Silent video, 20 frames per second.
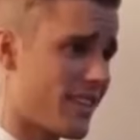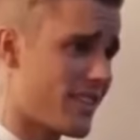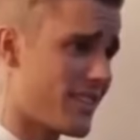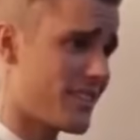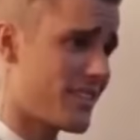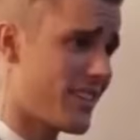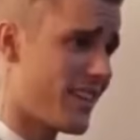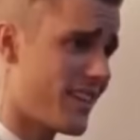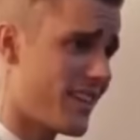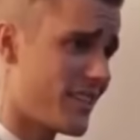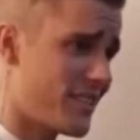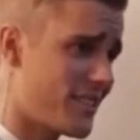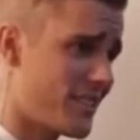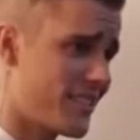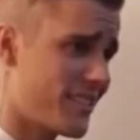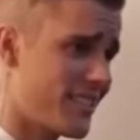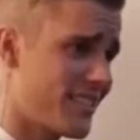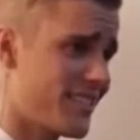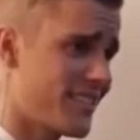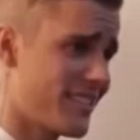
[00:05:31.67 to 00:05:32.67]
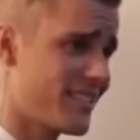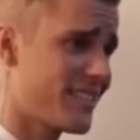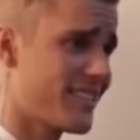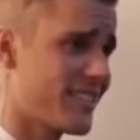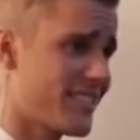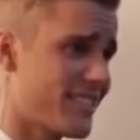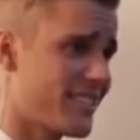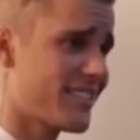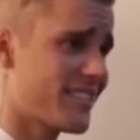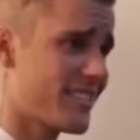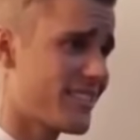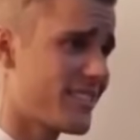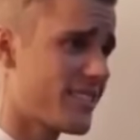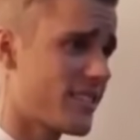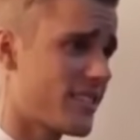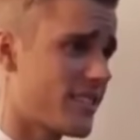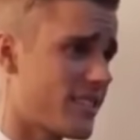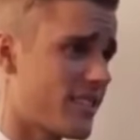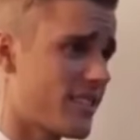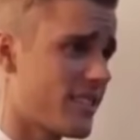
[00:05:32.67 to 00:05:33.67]
isn't feeling the love.
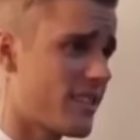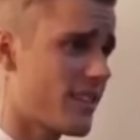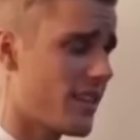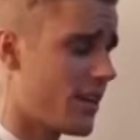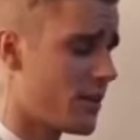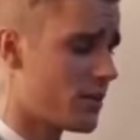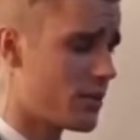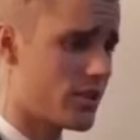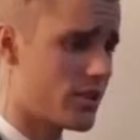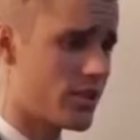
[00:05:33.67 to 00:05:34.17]
In fact,